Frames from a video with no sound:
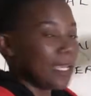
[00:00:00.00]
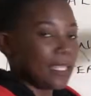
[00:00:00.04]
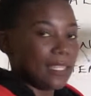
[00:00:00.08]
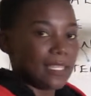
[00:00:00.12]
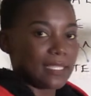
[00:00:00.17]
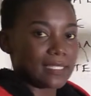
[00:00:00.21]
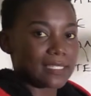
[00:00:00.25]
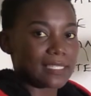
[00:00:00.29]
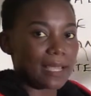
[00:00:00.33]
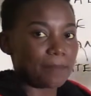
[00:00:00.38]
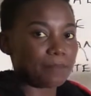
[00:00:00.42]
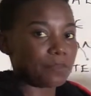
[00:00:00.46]
the
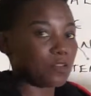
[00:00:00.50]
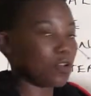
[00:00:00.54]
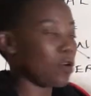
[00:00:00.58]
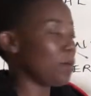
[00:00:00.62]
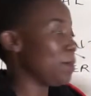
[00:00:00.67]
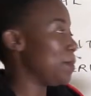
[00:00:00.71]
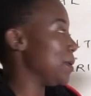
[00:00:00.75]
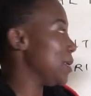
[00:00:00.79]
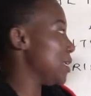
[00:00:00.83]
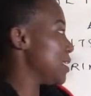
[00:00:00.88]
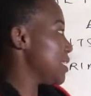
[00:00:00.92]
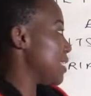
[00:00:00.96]

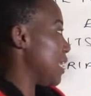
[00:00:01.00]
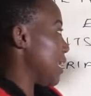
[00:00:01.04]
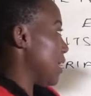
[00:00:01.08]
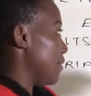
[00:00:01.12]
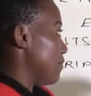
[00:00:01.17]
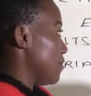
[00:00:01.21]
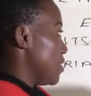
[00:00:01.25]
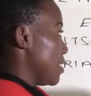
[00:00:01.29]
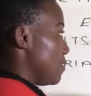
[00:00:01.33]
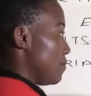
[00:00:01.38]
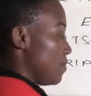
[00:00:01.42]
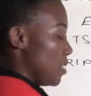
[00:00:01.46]
subtopics that
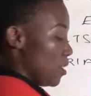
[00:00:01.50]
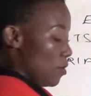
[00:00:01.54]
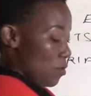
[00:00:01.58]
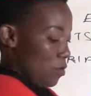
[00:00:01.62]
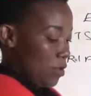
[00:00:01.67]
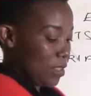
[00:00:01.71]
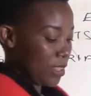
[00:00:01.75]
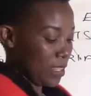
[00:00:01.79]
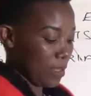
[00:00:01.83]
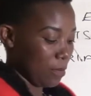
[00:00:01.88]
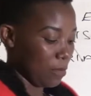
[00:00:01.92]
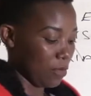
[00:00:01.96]
I've given
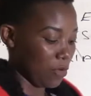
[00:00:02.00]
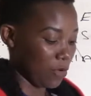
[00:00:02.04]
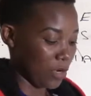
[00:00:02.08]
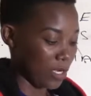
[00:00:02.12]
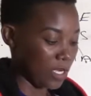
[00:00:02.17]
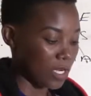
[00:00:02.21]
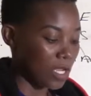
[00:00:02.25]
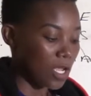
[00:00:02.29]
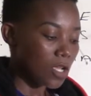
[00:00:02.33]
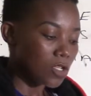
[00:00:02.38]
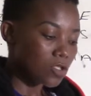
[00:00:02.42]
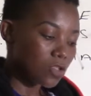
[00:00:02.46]
on the
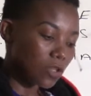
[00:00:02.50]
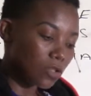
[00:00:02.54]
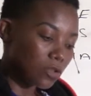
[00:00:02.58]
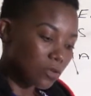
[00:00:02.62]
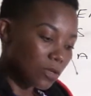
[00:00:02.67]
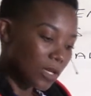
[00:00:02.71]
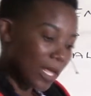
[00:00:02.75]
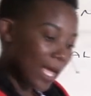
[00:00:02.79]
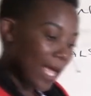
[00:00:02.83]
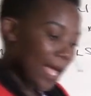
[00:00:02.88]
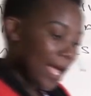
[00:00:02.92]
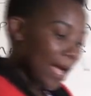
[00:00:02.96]
board. So today